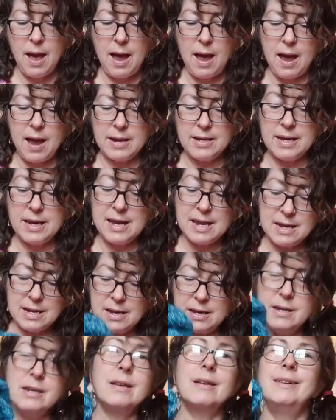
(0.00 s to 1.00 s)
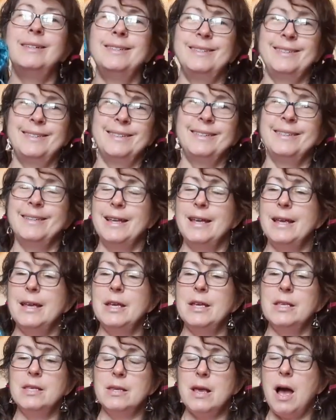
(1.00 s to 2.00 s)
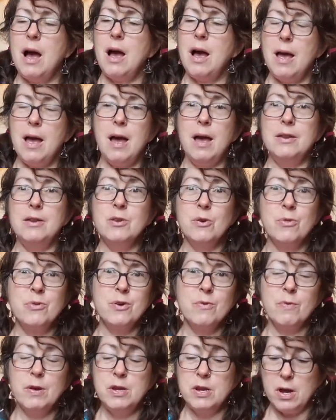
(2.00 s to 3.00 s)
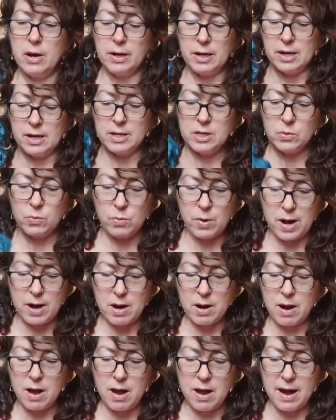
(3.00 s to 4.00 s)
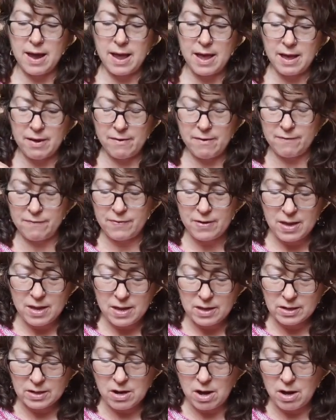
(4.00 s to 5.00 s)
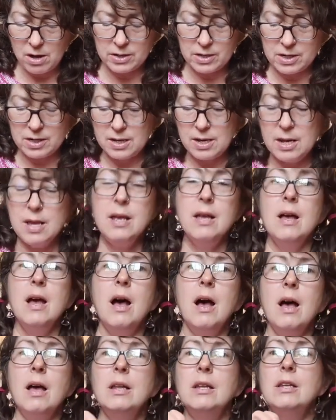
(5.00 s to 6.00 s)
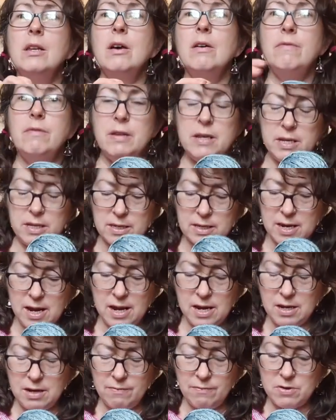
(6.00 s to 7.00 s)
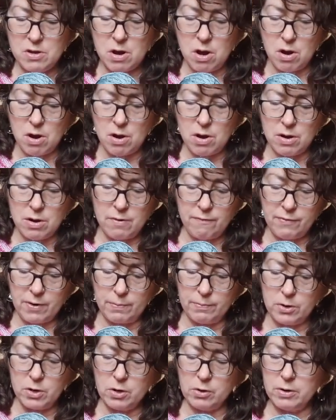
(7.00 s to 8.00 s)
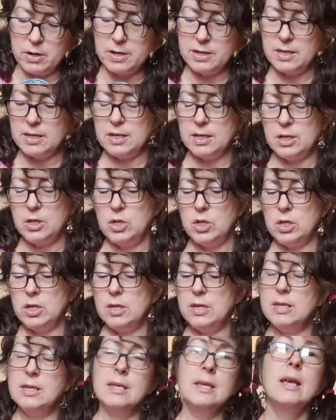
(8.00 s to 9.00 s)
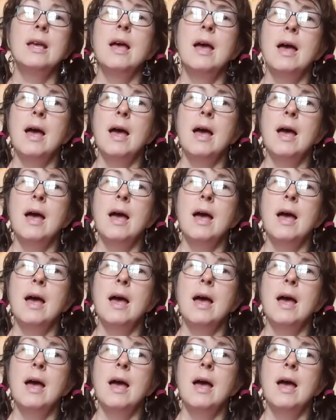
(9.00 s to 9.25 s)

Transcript: And in it is another ranunculus where I have got a lovely skein of yarn from Curious Stitches,